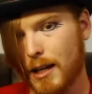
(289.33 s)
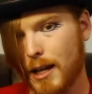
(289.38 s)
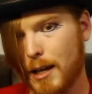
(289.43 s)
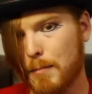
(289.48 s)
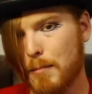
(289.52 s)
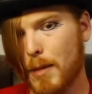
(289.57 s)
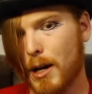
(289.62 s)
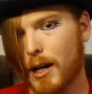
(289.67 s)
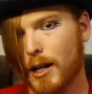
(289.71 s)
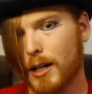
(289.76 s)

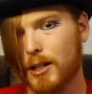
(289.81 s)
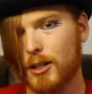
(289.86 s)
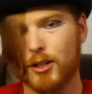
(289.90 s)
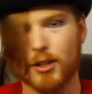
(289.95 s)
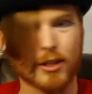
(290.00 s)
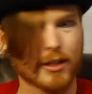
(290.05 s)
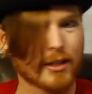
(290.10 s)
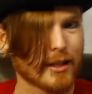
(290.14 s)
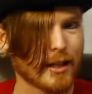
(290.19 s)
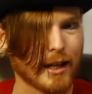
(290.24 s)
a mug
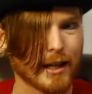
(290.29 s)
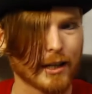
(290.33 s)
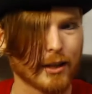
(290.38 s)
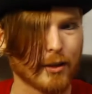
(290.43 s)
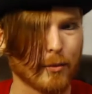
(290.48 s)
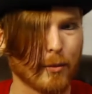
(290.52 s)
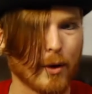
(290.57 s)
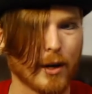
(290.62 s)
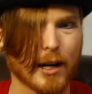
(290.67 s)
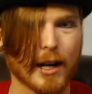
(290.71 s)
just like
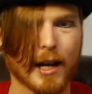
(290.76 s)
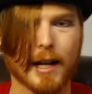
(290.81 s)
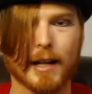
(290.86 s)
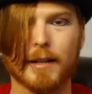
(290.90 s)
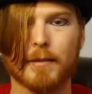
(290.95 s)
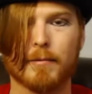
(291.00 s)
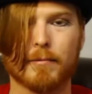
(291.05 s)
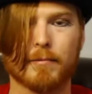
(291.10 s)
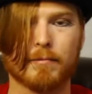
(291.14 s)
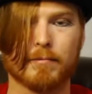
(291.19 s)
the one
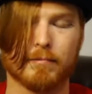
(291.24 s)
I